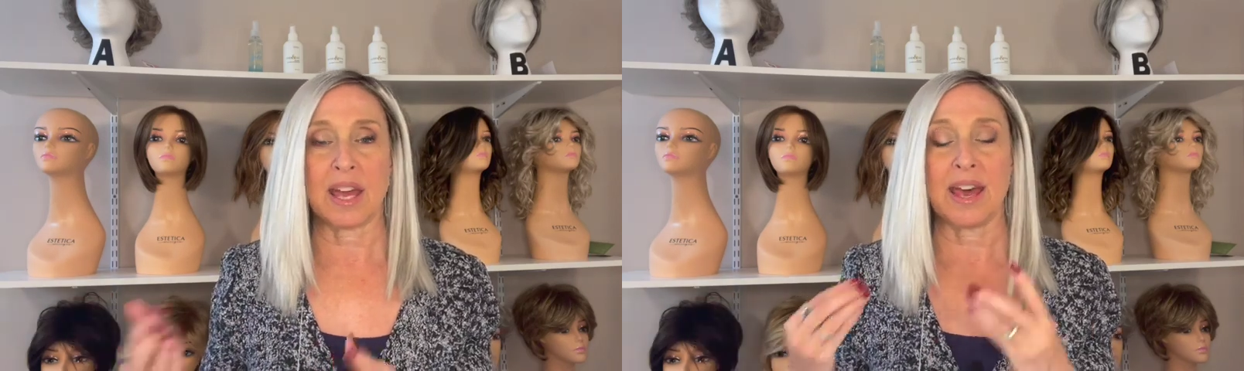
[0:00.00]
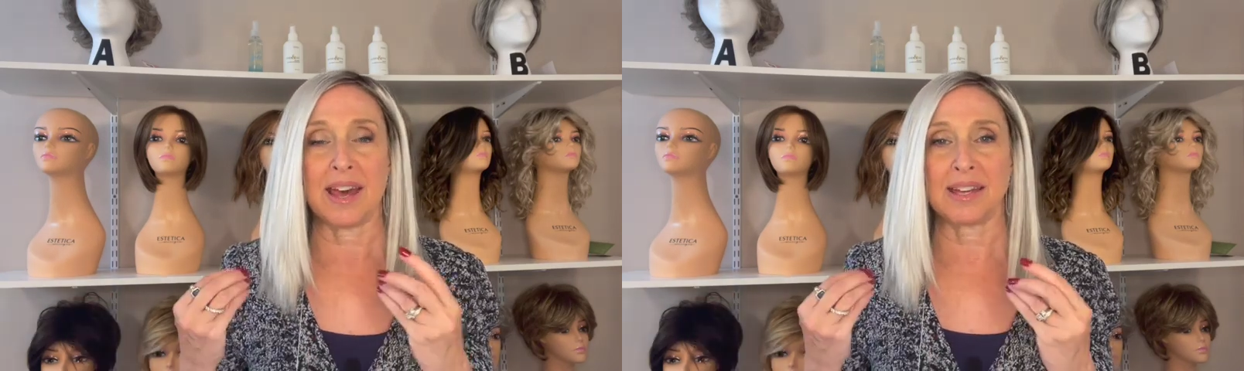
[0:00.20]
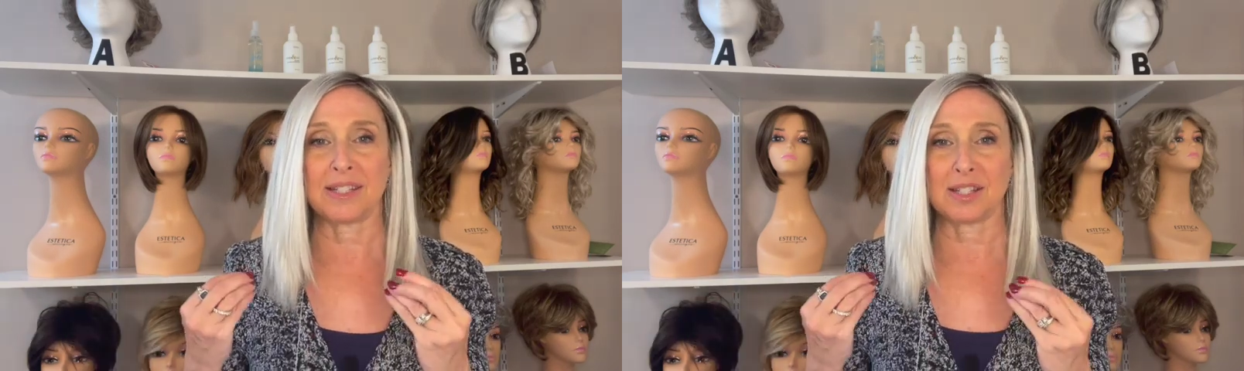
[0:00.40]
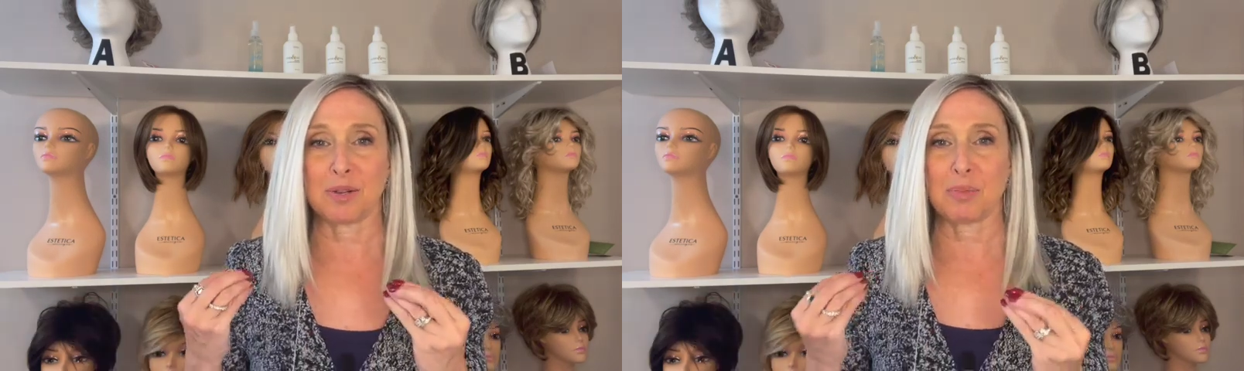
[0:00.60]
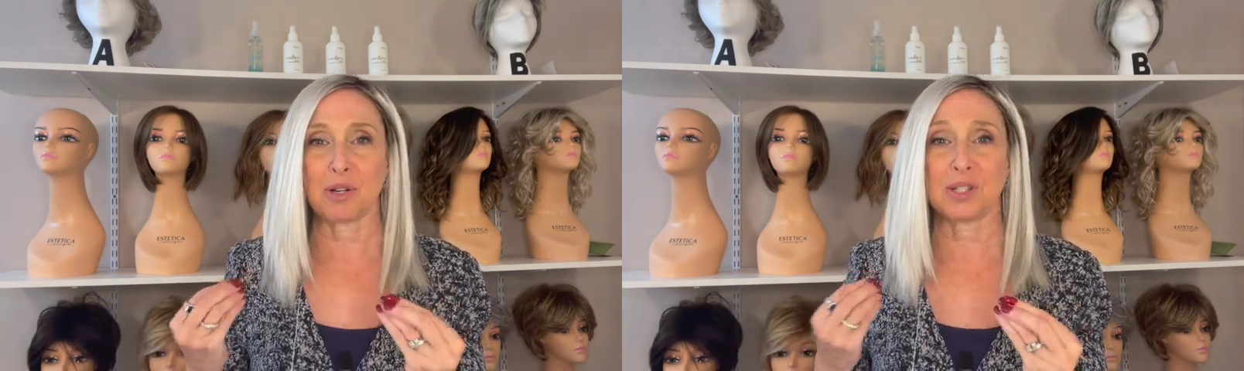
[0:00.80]
Speaker 1: and
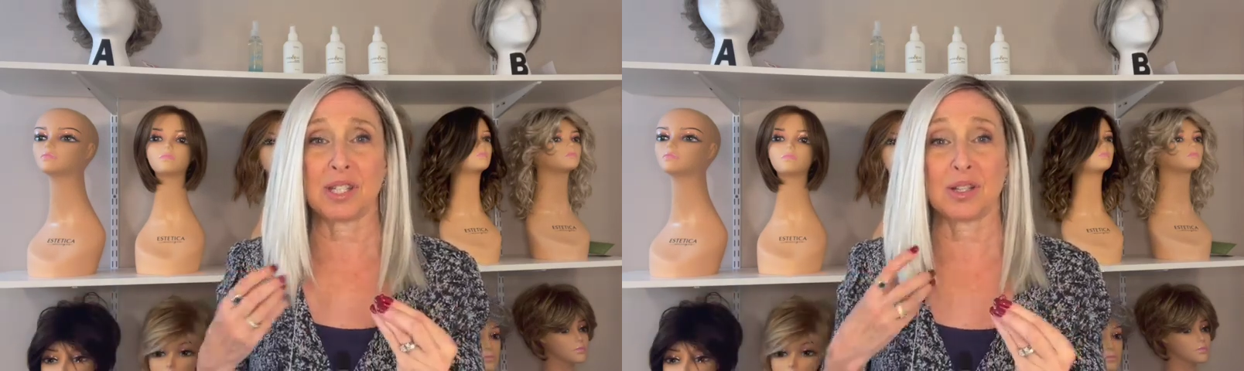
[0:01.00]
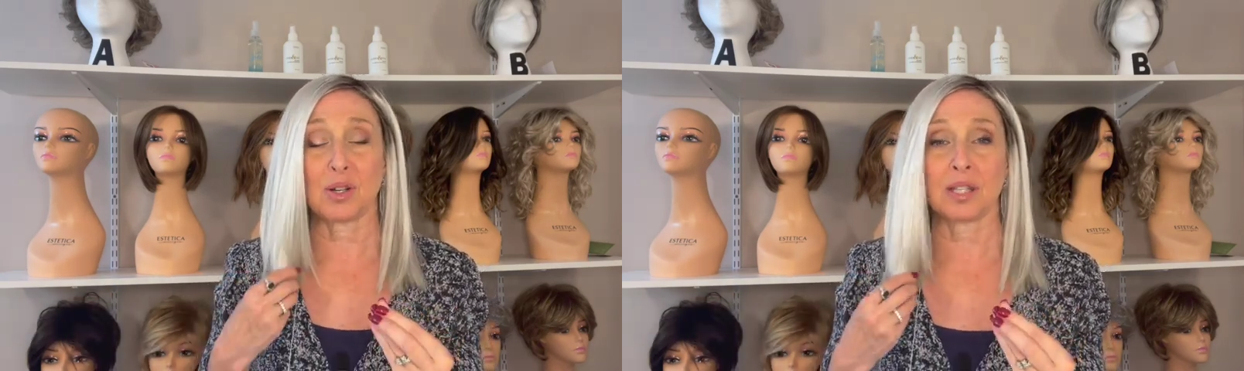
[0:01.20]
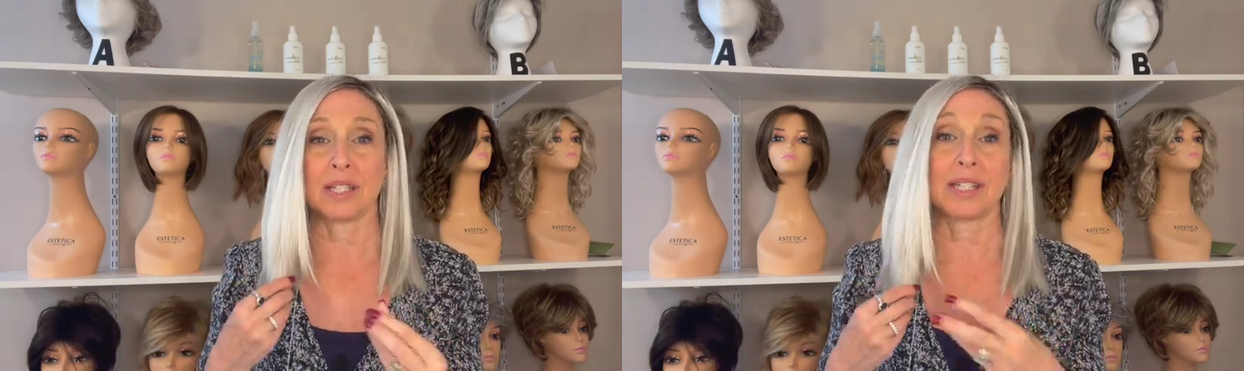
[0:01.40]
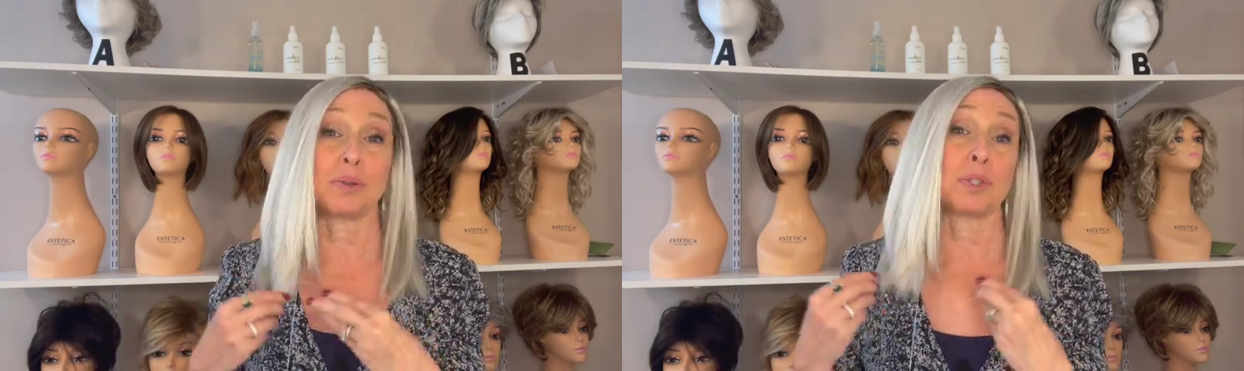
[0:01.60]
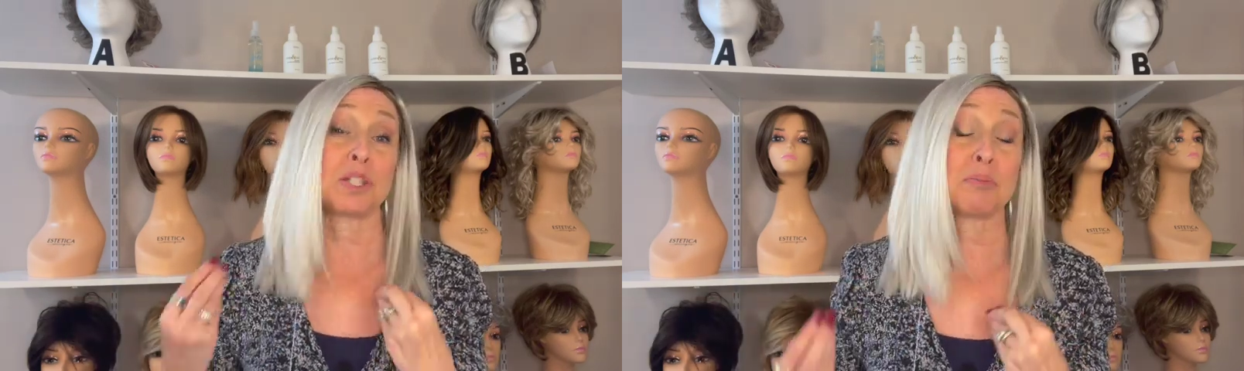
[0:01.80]
the person thought that they
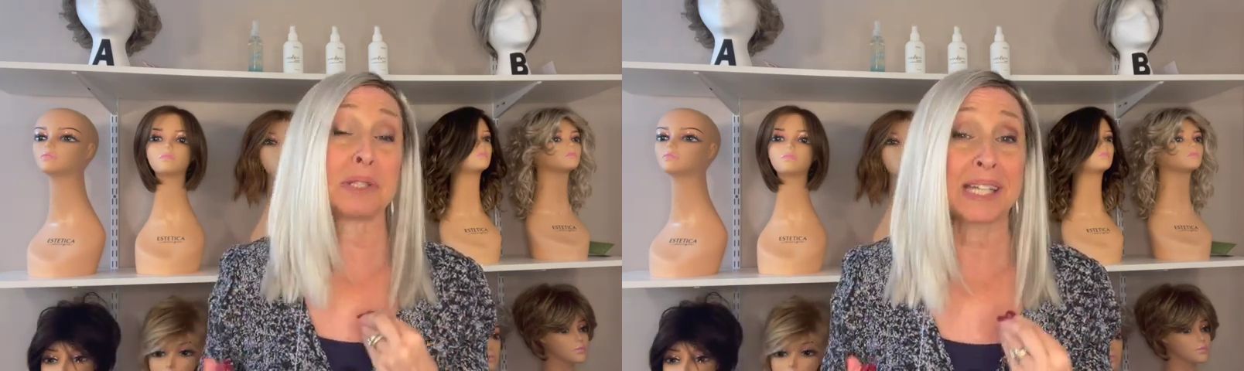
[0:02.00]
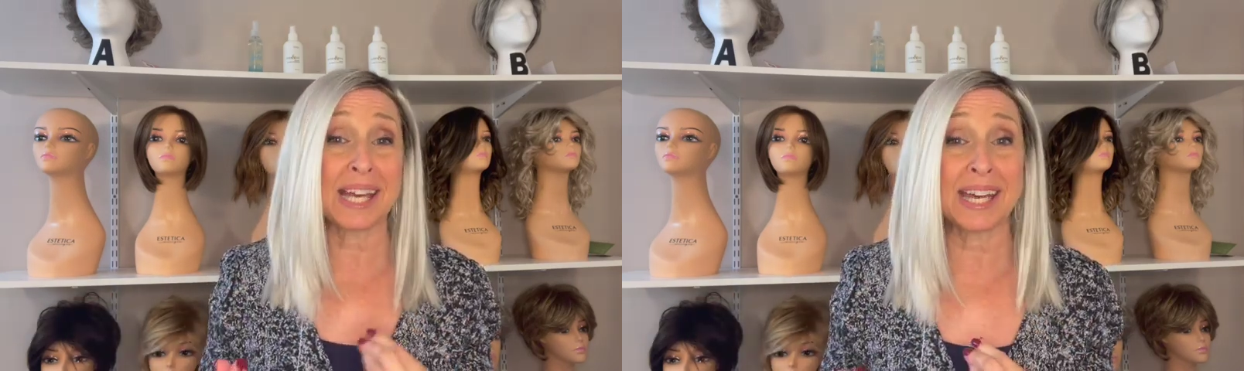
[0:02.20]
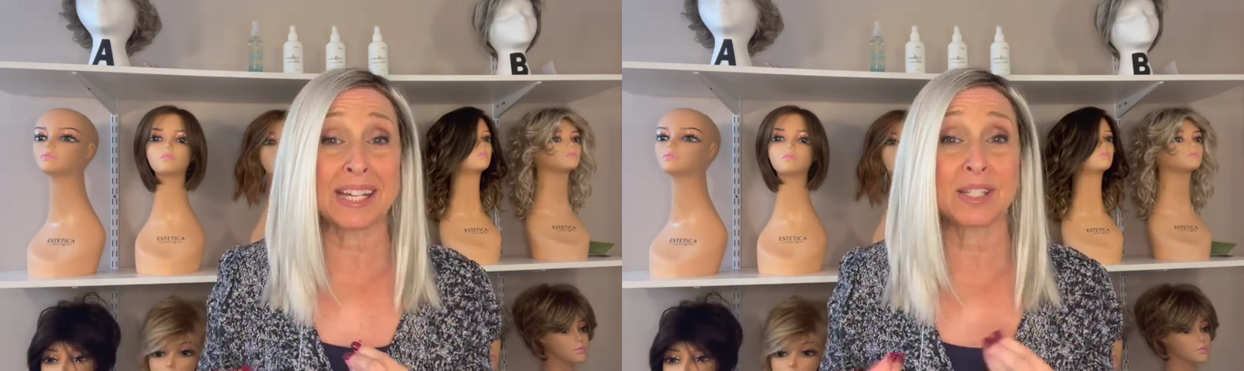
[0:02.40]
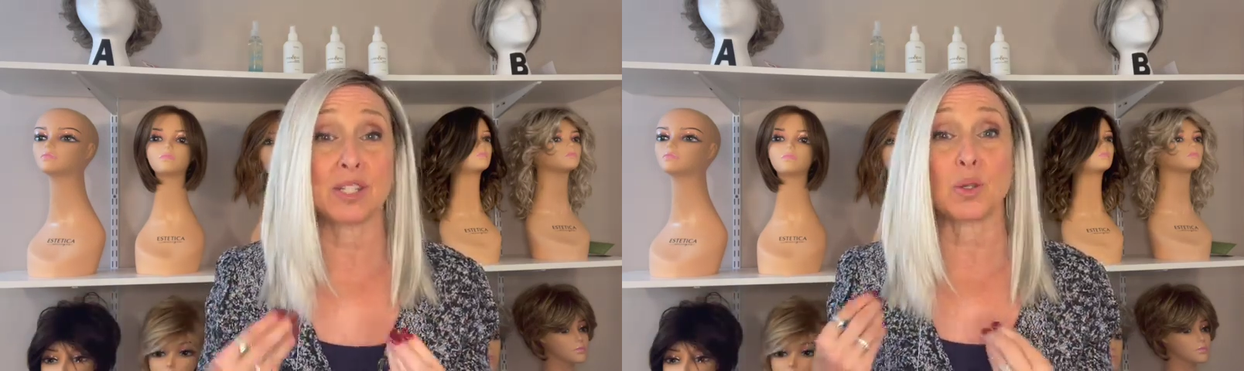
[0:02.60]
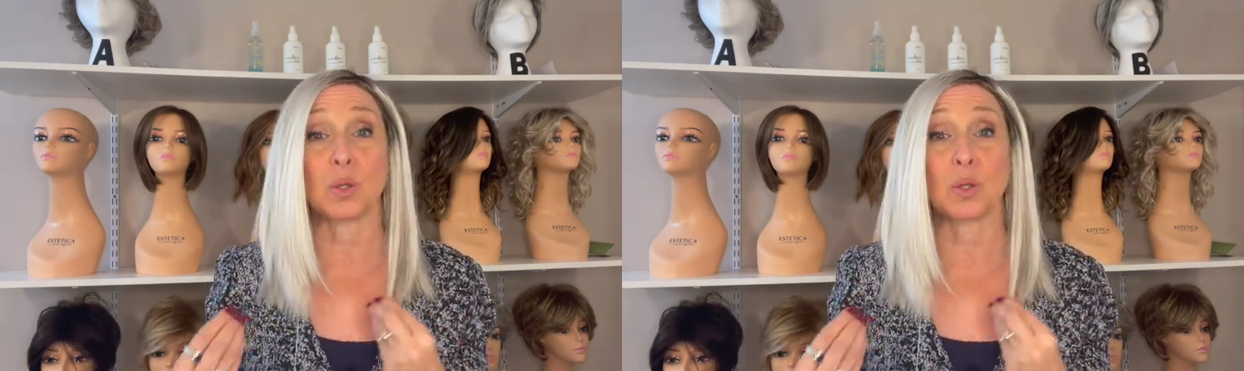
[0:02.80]
were split ends